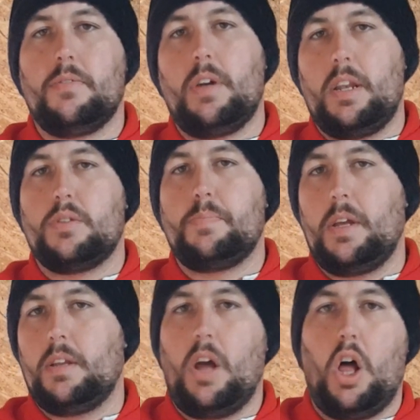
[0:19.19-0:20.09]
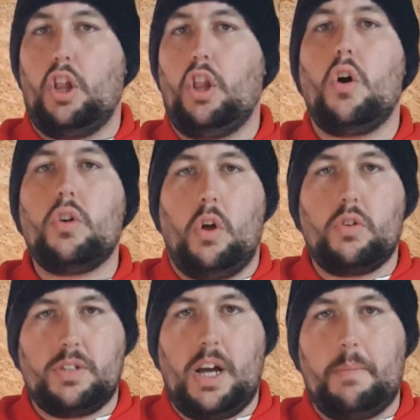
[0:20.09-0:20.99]
and it's been a
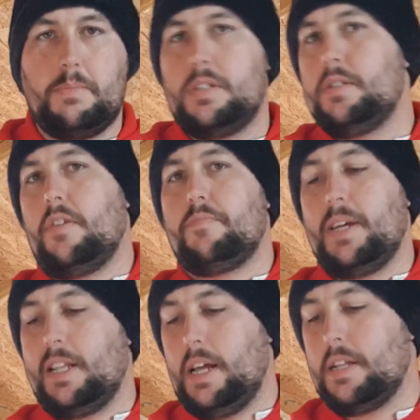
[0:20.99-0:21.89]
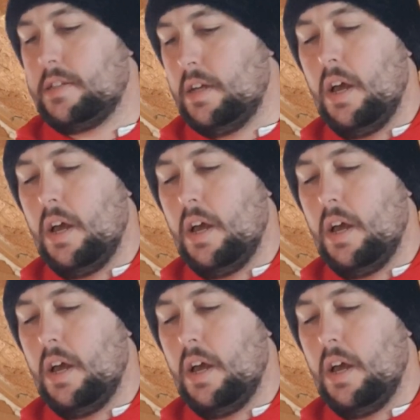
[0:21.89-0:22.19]
long time since I've made leads.